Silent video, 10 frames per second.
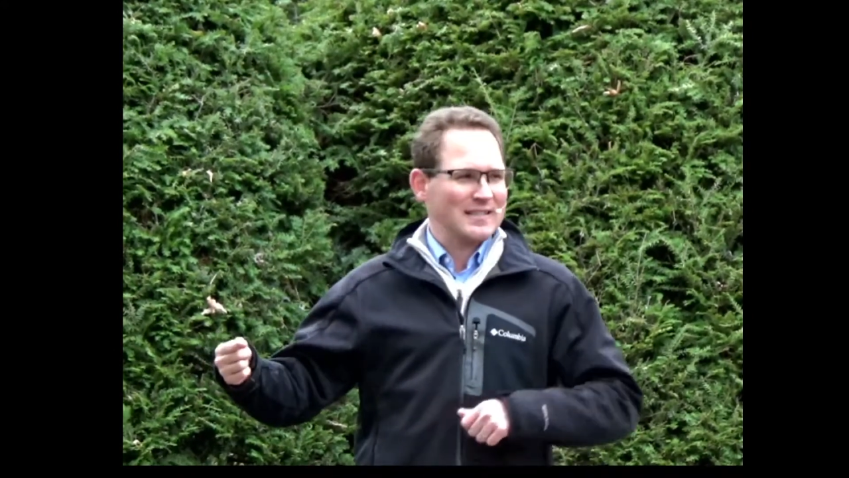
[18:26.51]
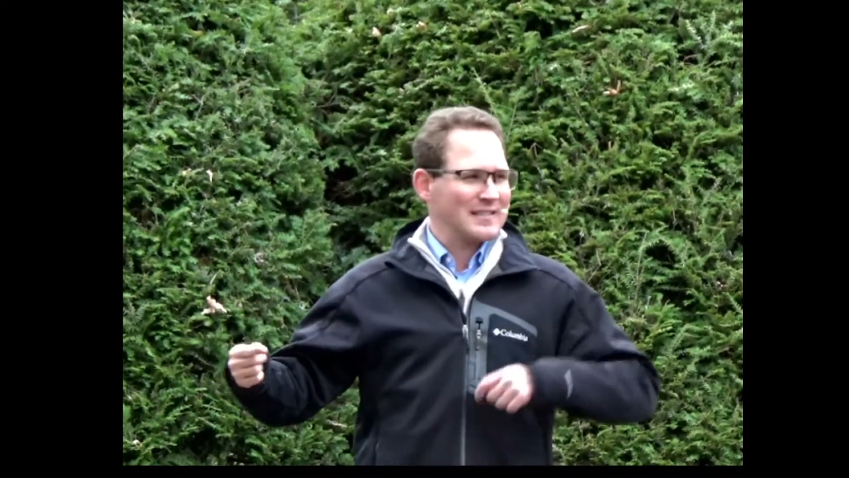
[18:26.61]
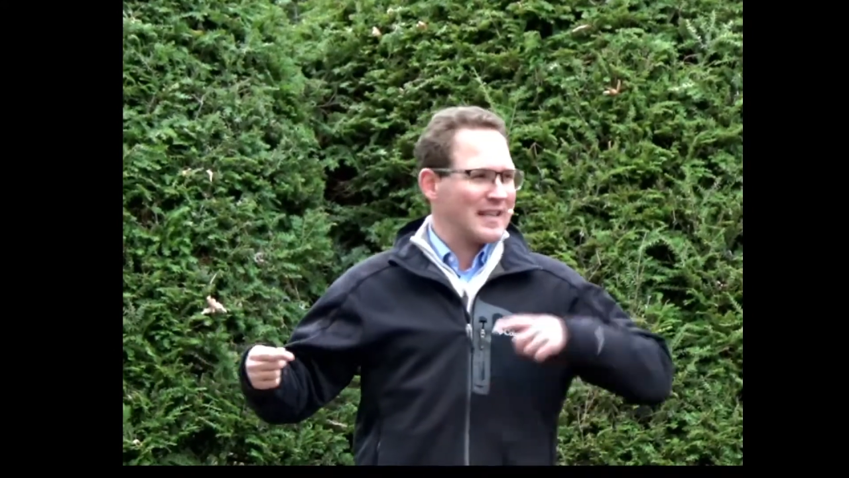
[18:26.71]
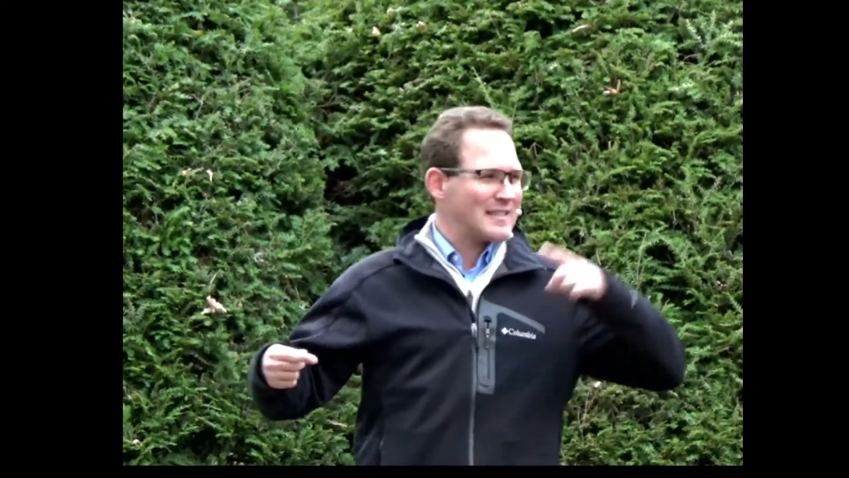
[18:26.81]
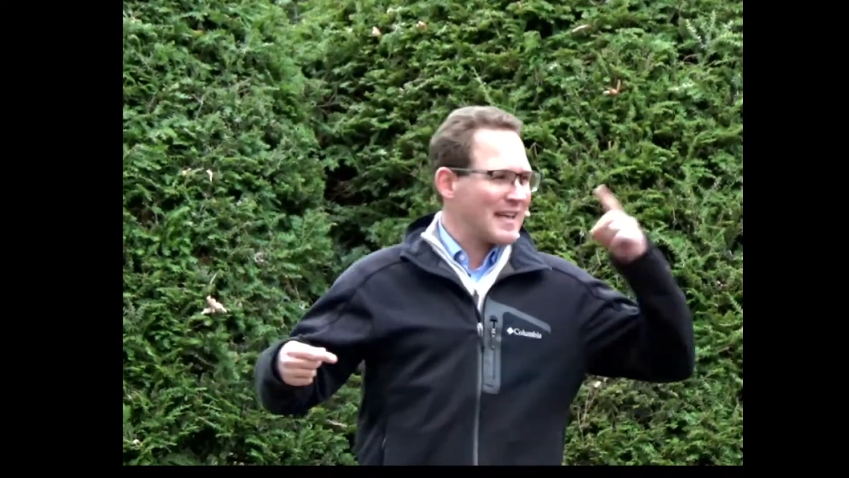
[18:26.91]

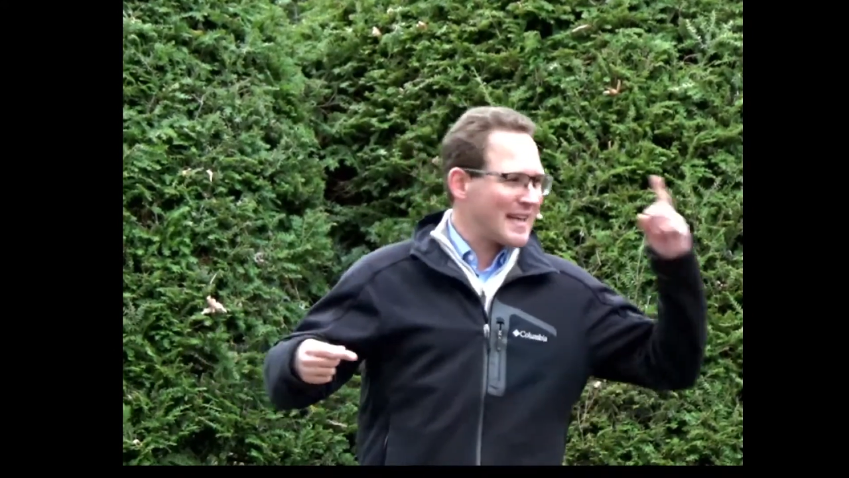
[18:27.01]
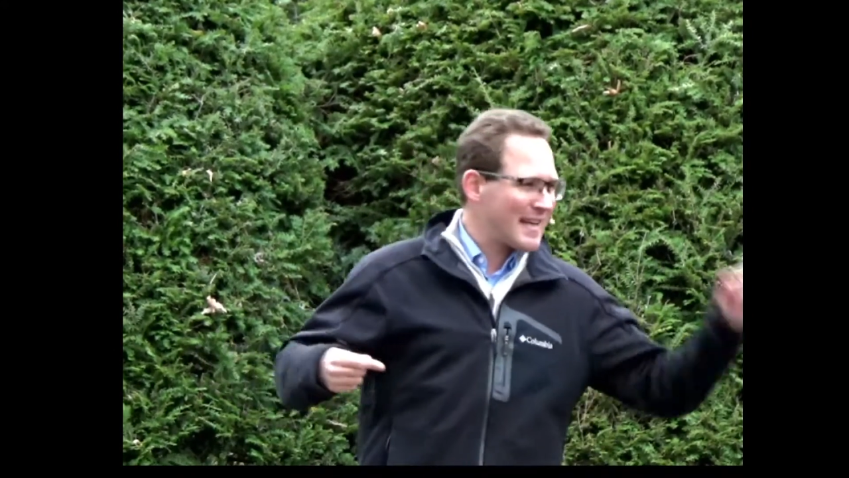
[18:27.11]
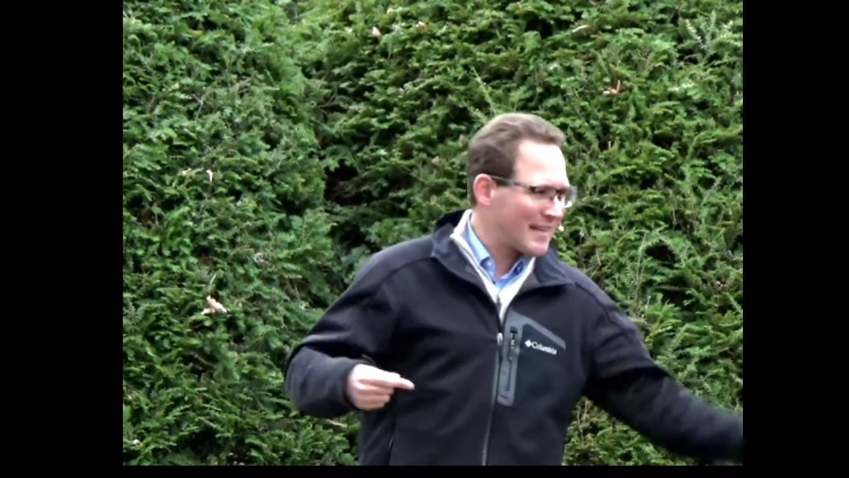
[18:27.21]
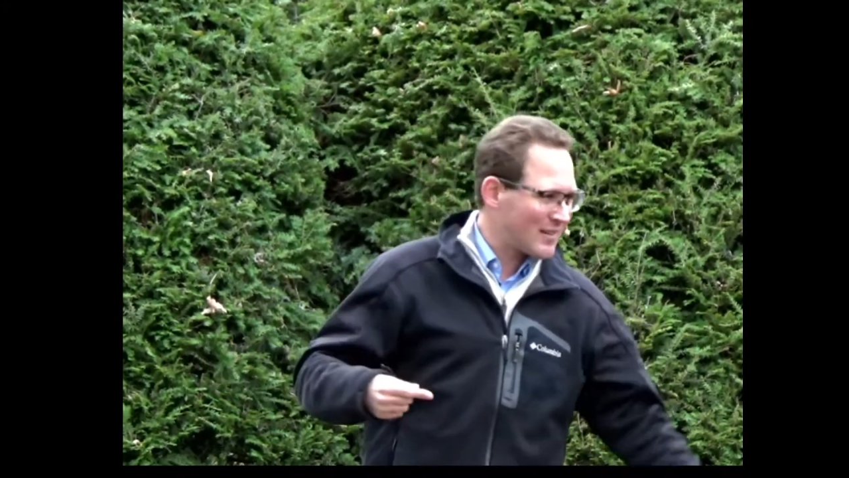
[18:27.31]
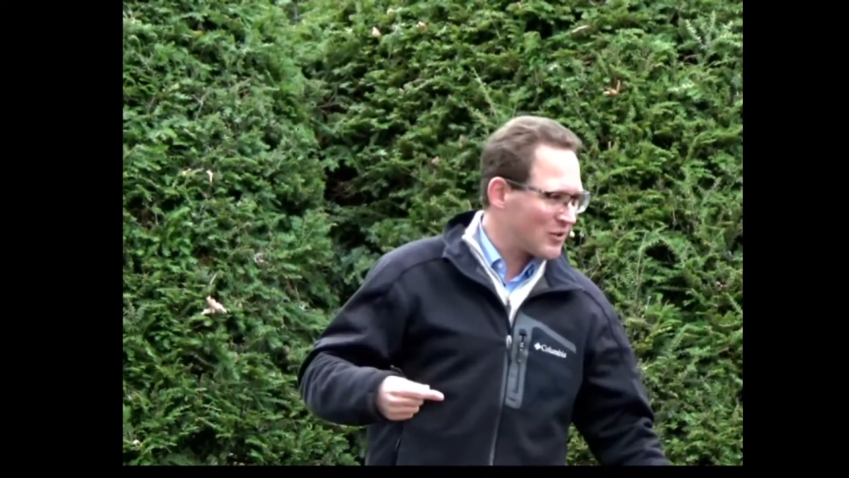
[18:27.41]
unless I
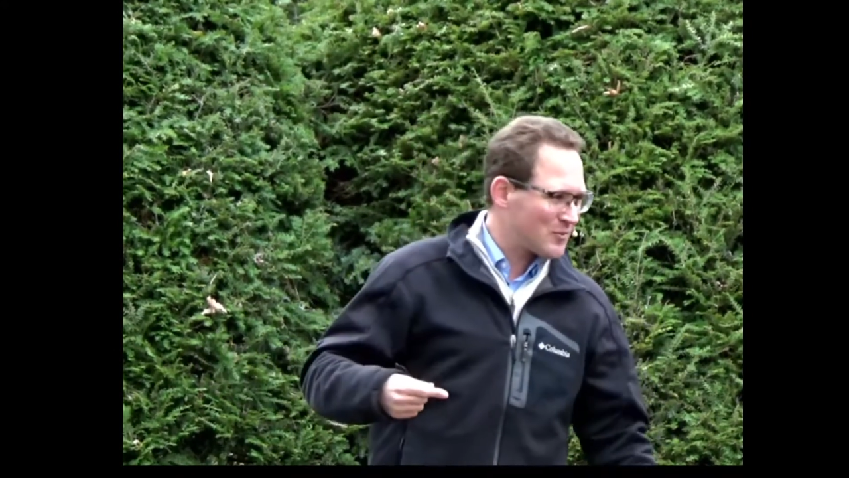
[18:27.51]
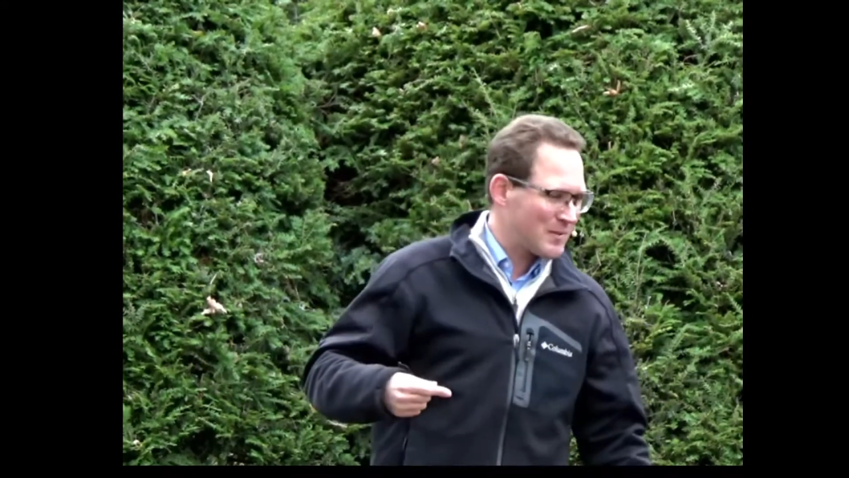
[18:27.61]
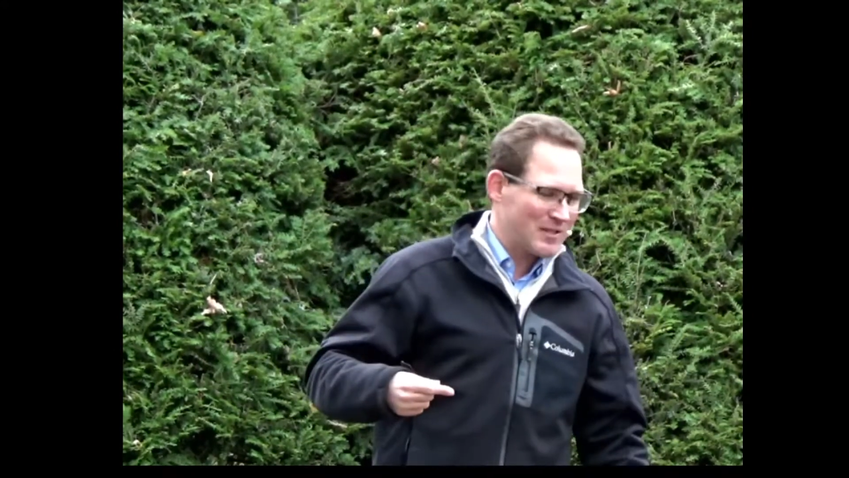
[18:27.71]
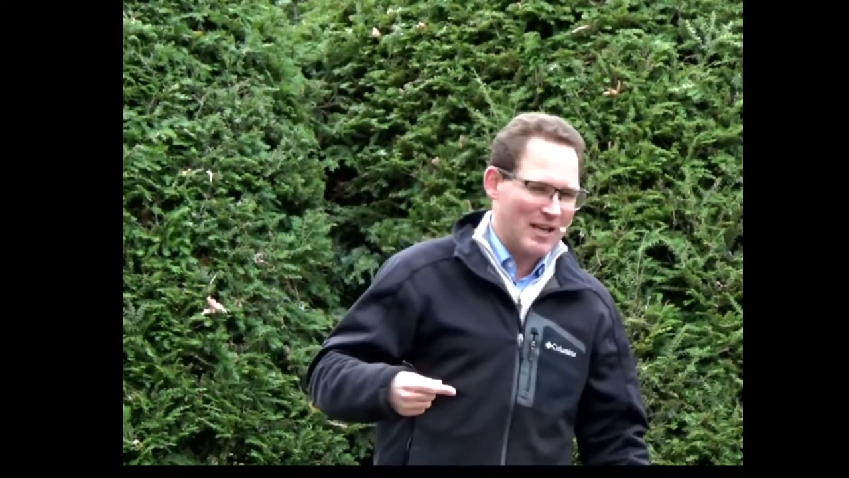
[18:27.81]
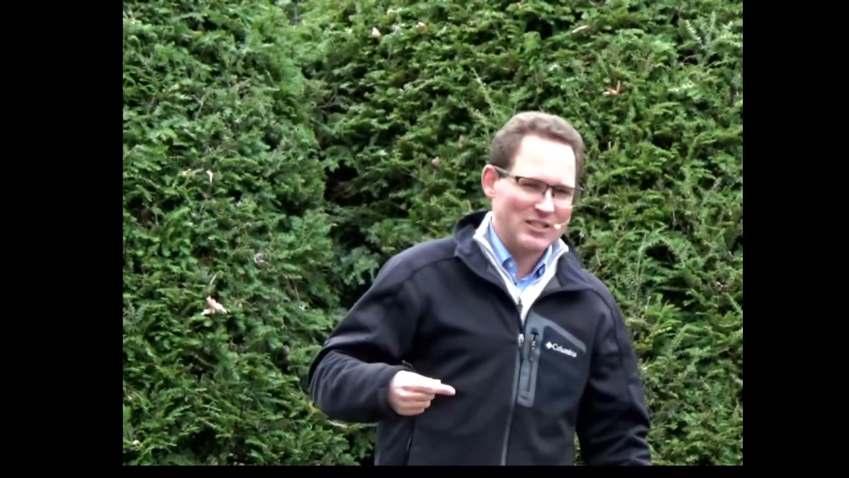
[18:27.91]
get those
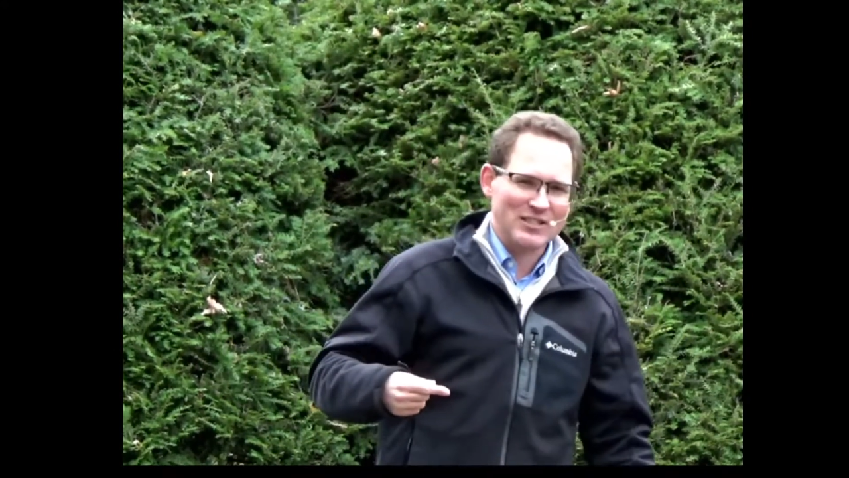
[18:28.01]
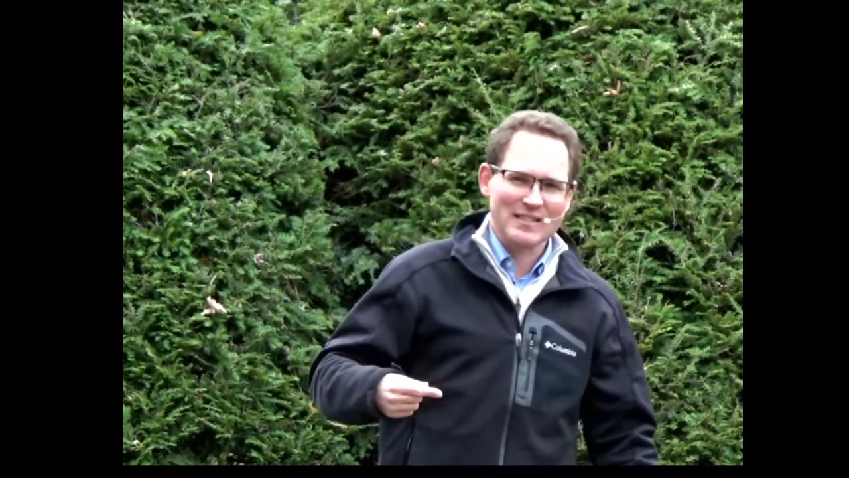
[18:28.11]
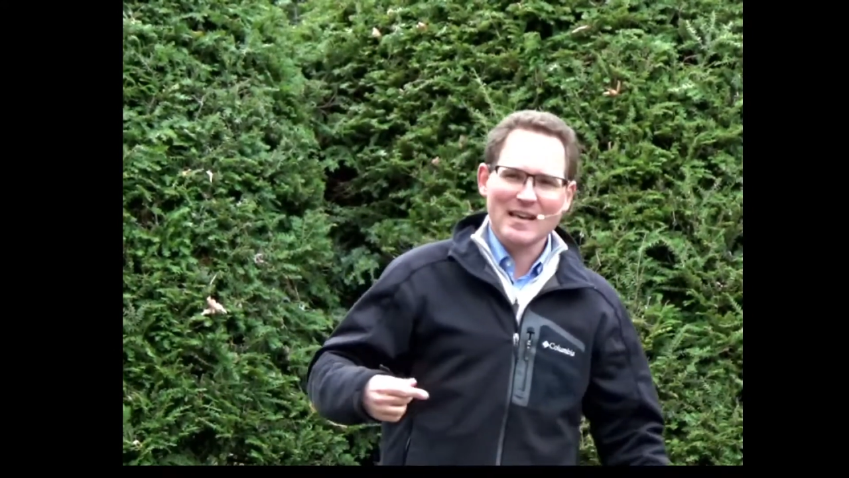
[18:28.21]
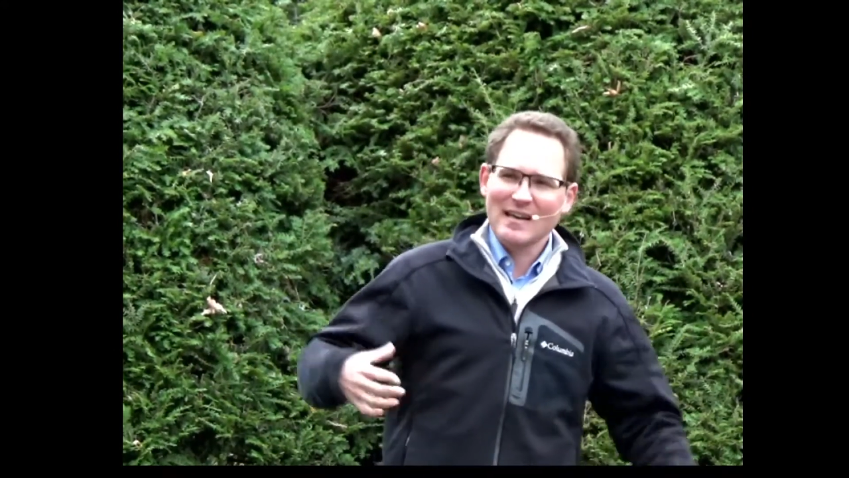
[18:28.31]
possessions,